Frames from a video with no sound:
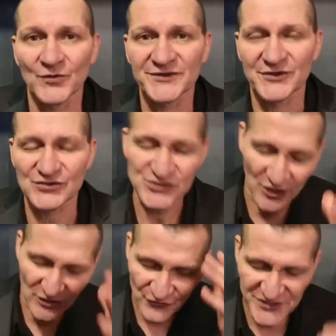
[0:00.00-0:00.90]
those
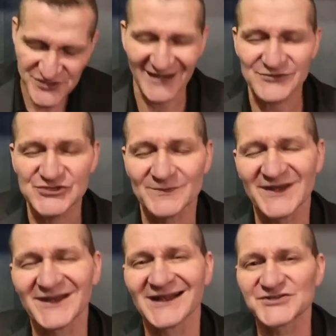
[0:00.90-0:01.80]
are, reach out to me
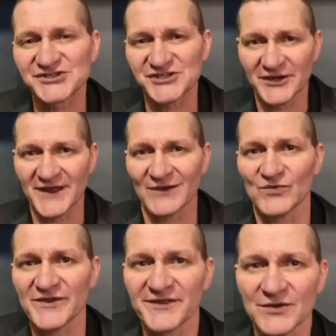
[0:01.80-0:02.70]
and I'll share that
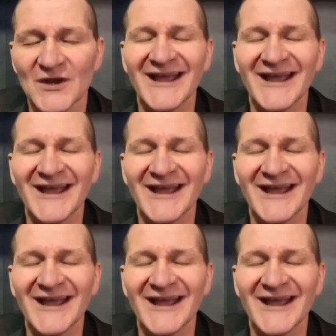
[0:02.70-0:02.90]
with you.